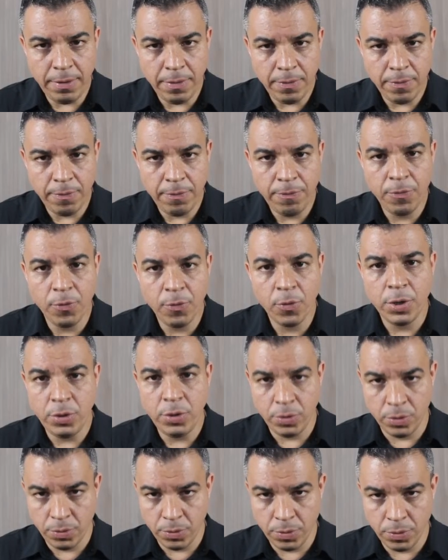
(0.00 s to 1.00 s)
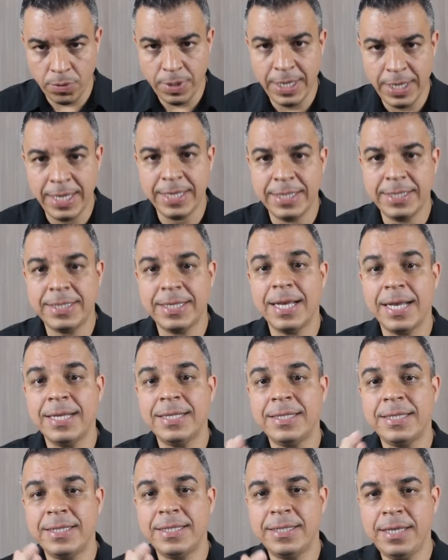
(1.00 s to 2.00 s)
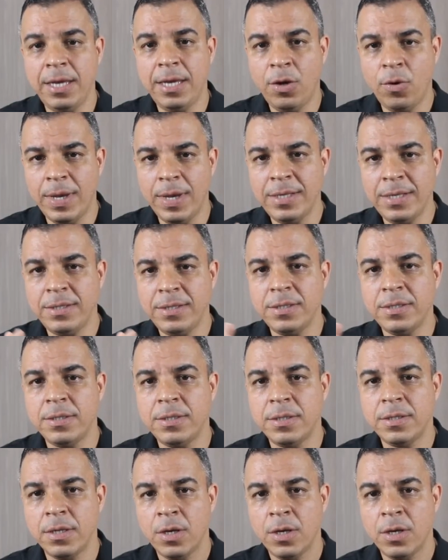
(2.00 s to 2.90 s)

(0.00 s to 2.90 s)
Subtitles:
for you is a sequence